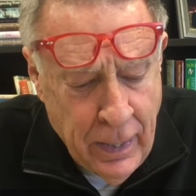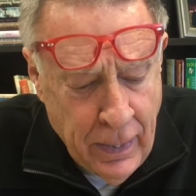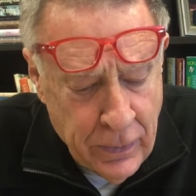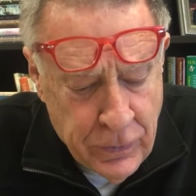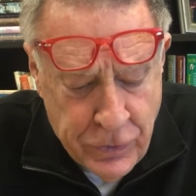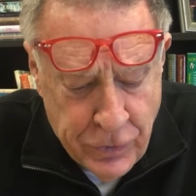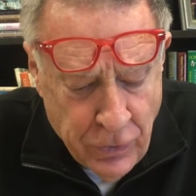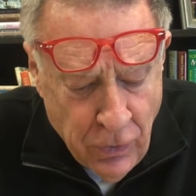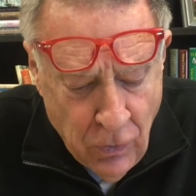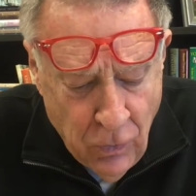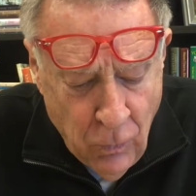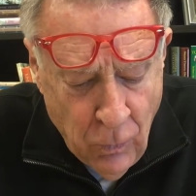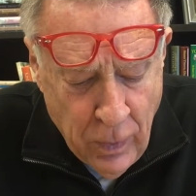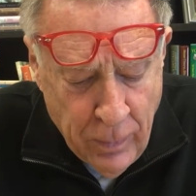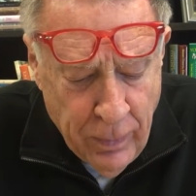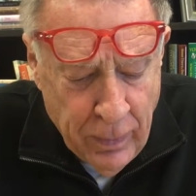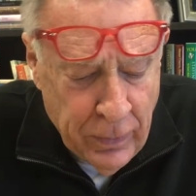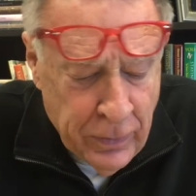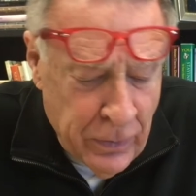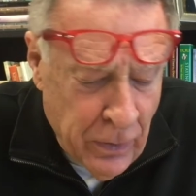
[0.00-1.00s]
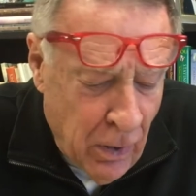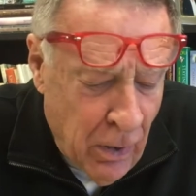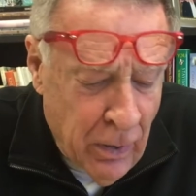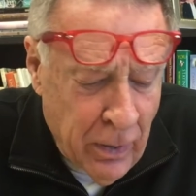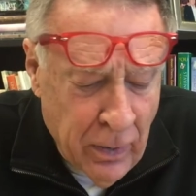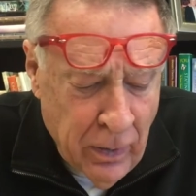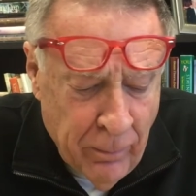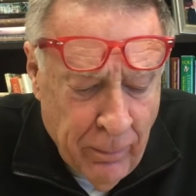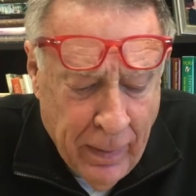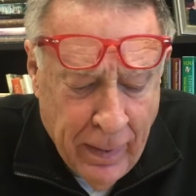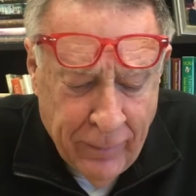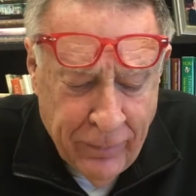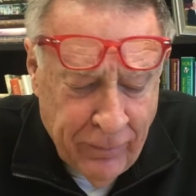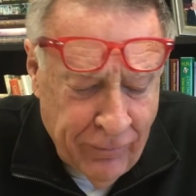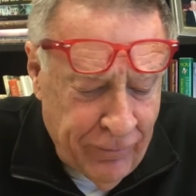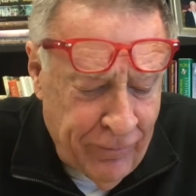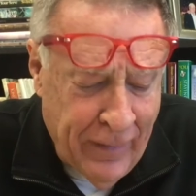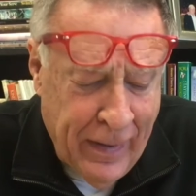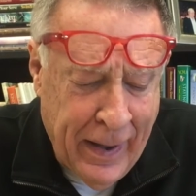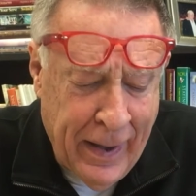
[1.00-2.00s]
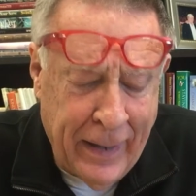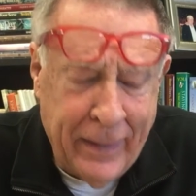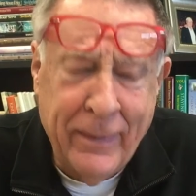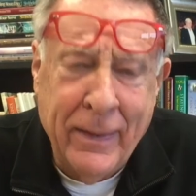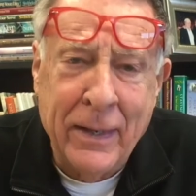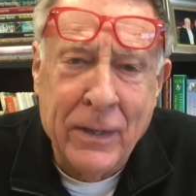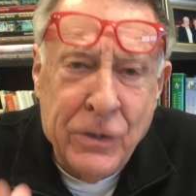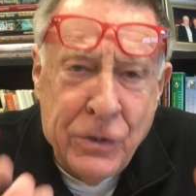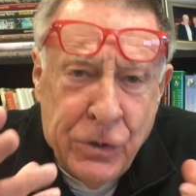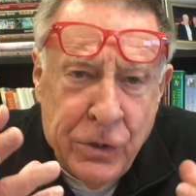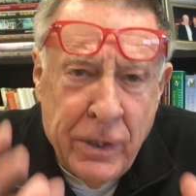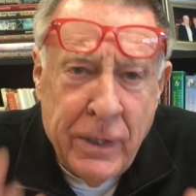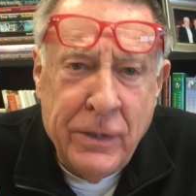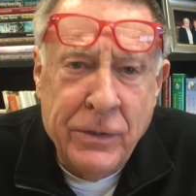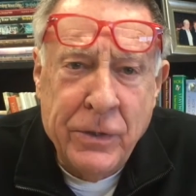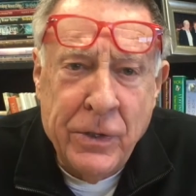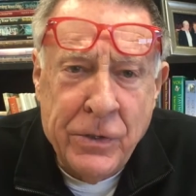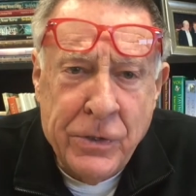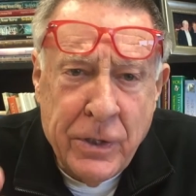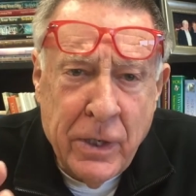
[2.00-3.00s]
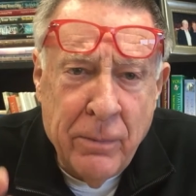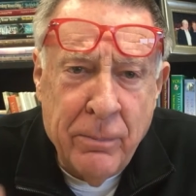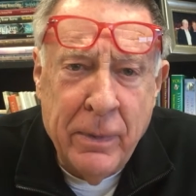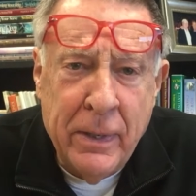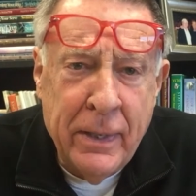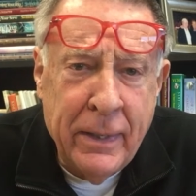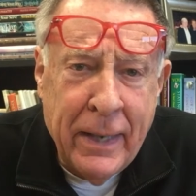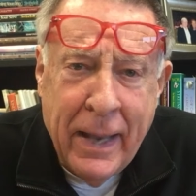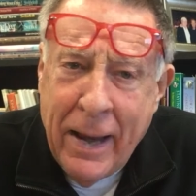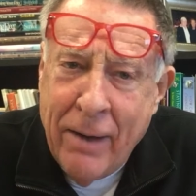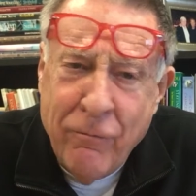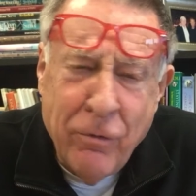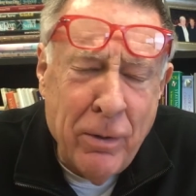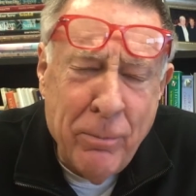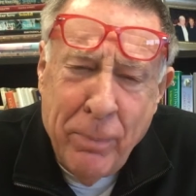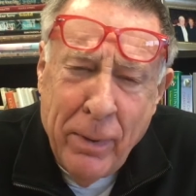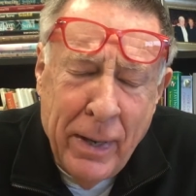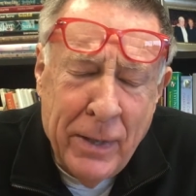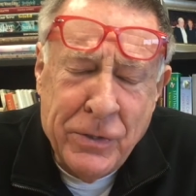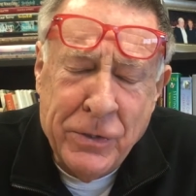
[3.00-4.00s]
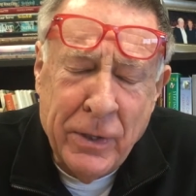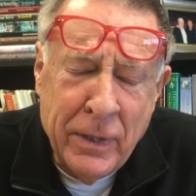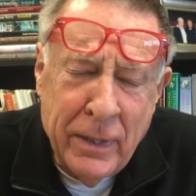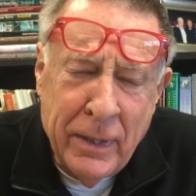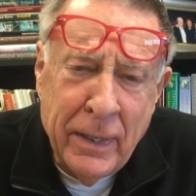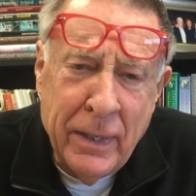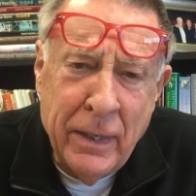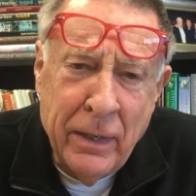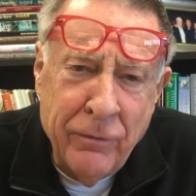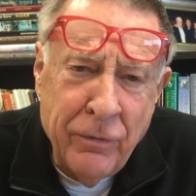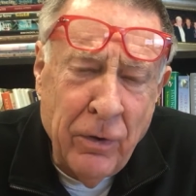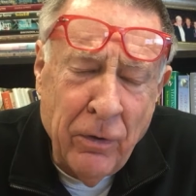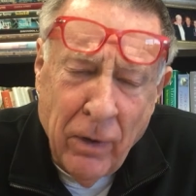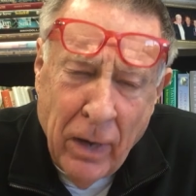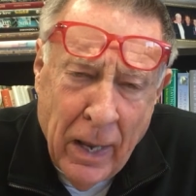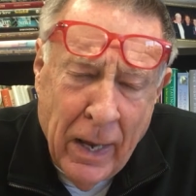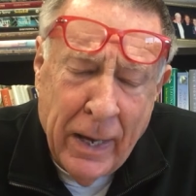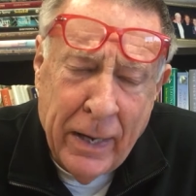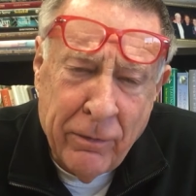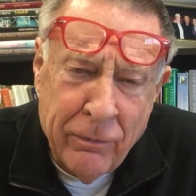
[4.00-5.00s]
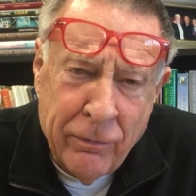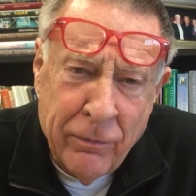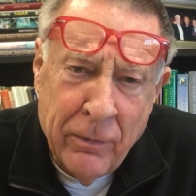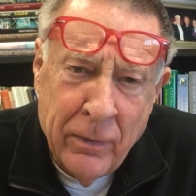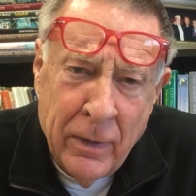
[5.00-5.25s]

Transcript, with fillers: And so we've been talking about the fact that Jesus can meet every basic need of your life.